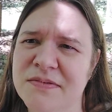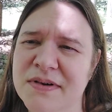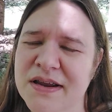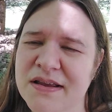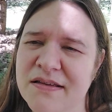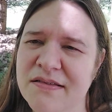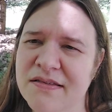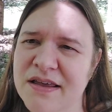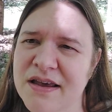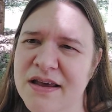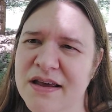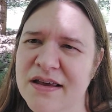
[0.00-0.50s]

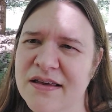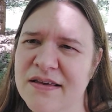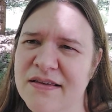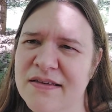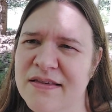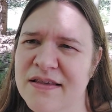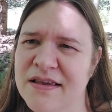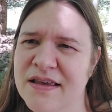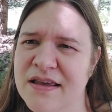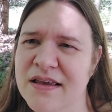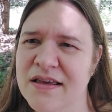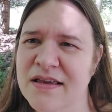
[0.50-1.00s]

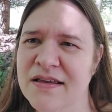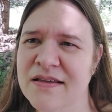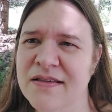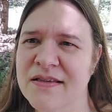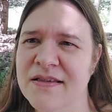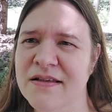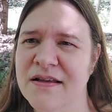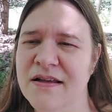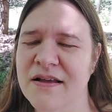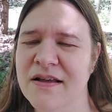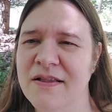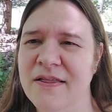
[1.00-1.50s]
realize is
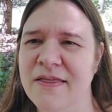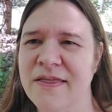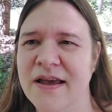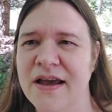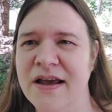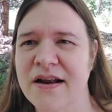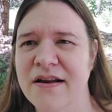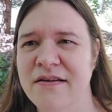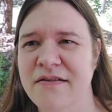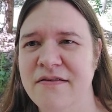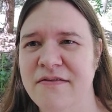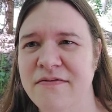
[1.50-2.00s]
a
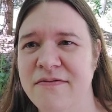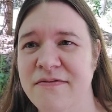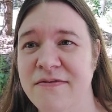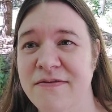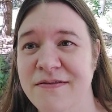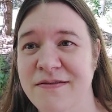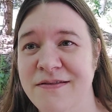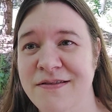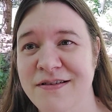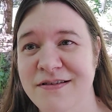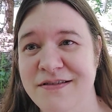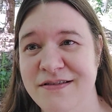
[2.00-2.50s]
lot of
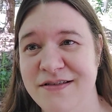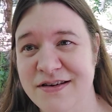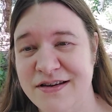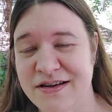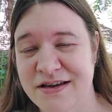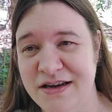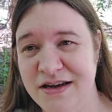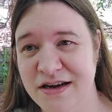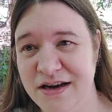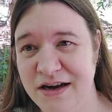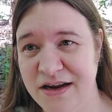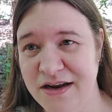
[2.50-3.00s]

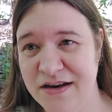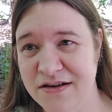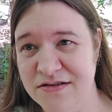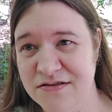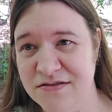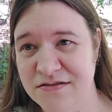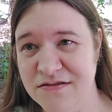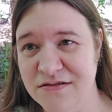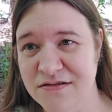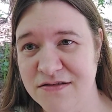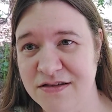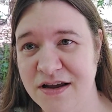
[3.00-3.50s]

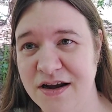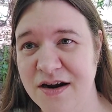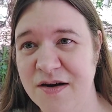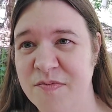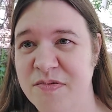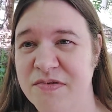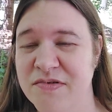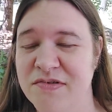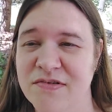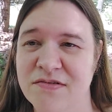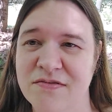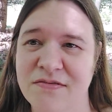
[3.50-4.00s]
teenagers are
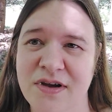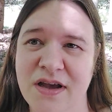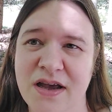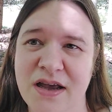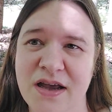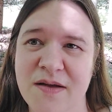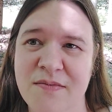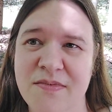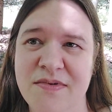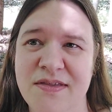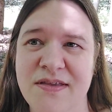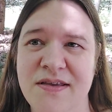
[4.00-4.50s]

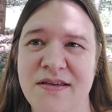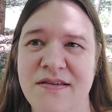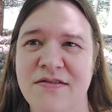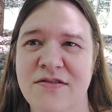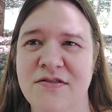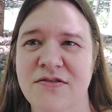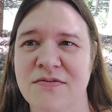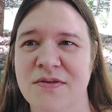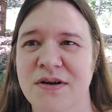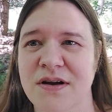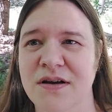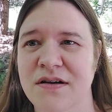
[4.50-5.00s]
prescribed these
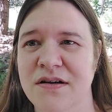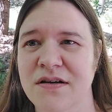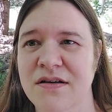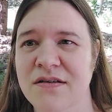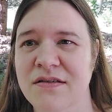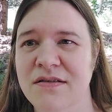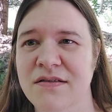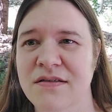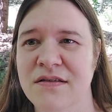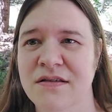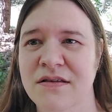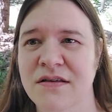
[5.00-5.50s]

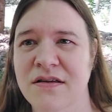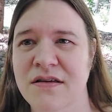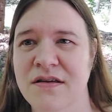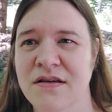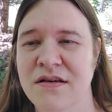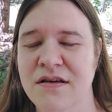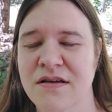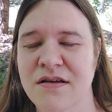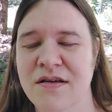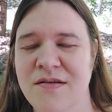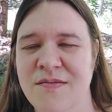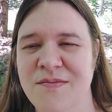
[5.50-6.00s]
drugs
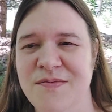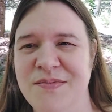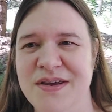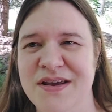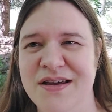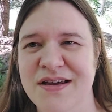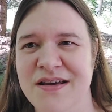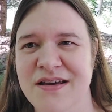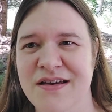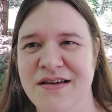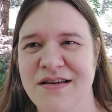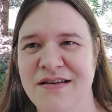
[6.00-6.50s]

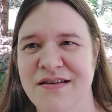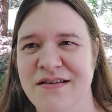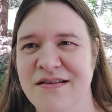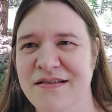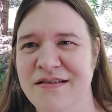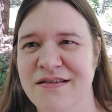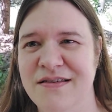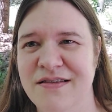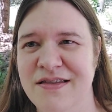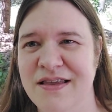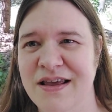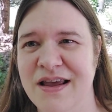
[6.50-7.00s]

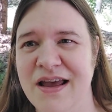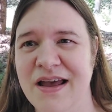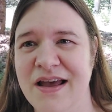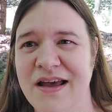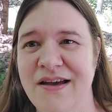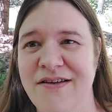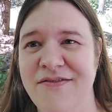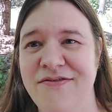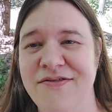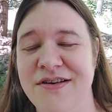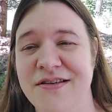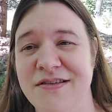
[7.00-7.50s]
because they
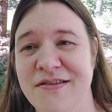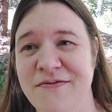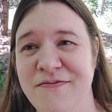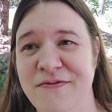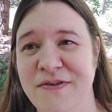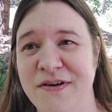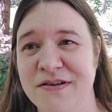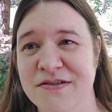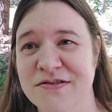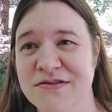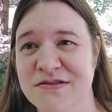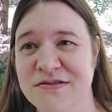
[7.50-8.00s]
have
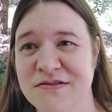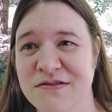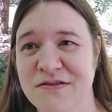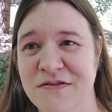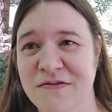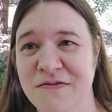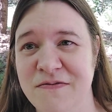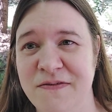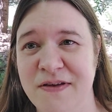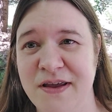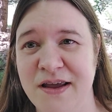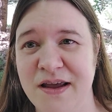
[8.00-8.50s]

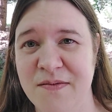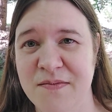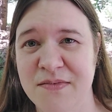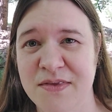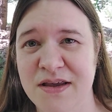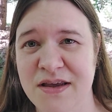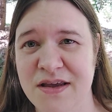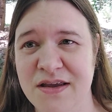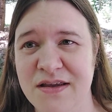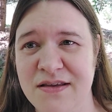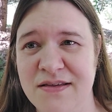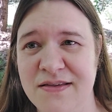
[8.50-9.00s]
dysfunctional
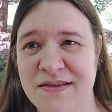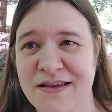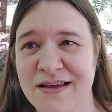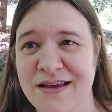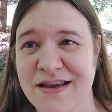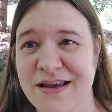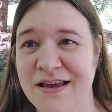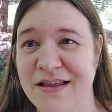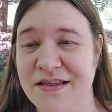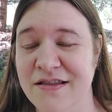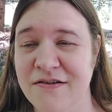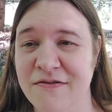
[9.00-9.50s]
families,
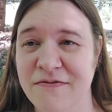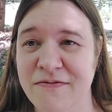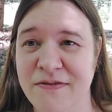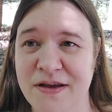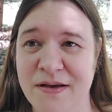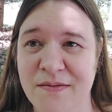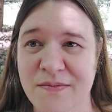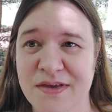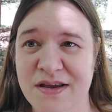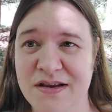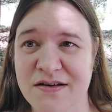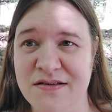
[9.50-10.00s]
and their
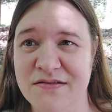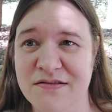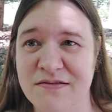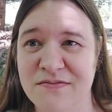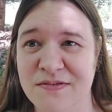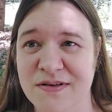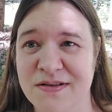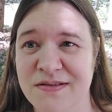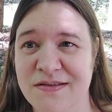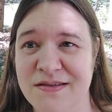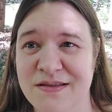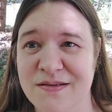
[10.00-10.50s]
family just
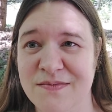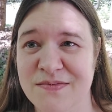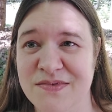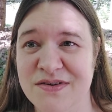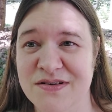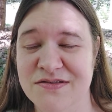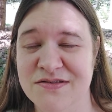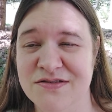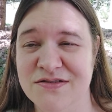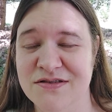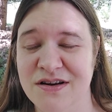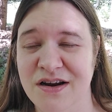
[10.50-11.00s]
wants them
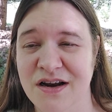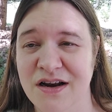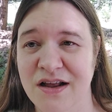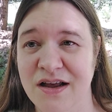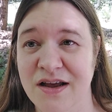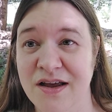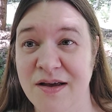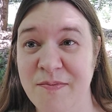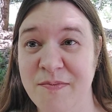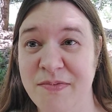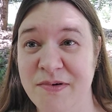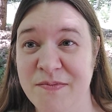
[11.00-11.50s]
to shut
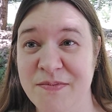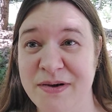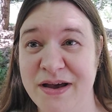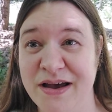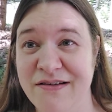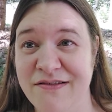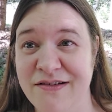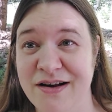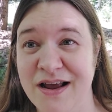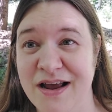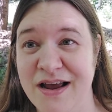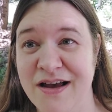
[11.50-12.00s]
up
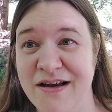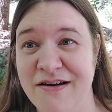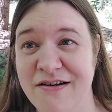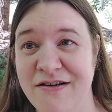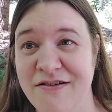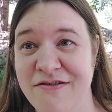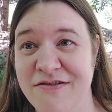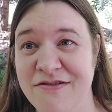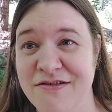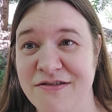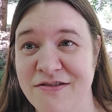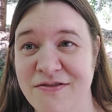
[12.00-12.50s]
about
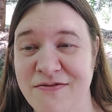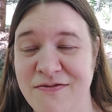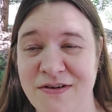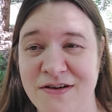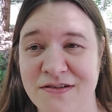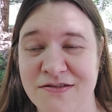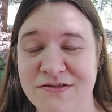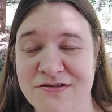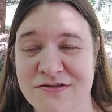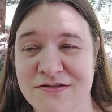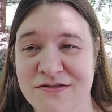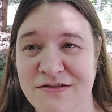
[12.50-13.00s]
how
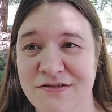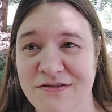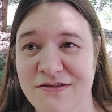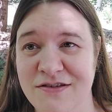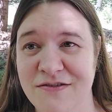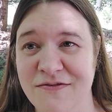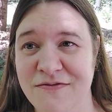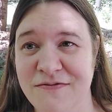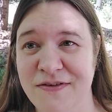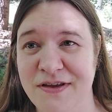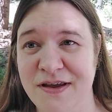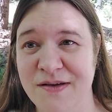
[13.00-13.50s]
dysfunctional
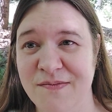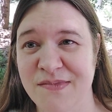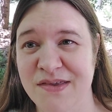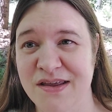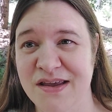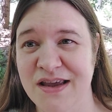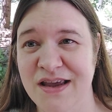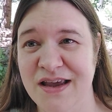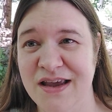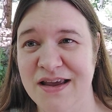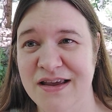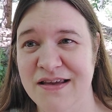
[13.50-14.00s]
their
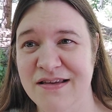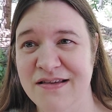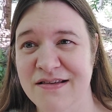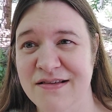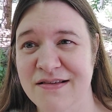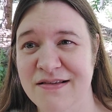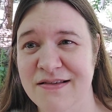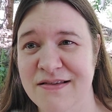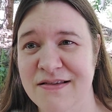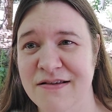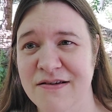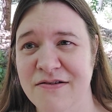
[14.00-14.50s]
family
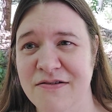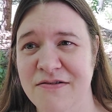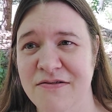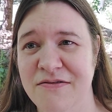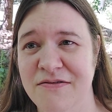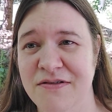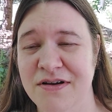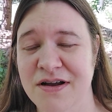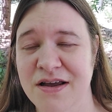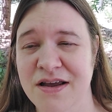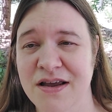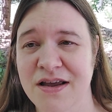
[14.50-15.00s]
is. So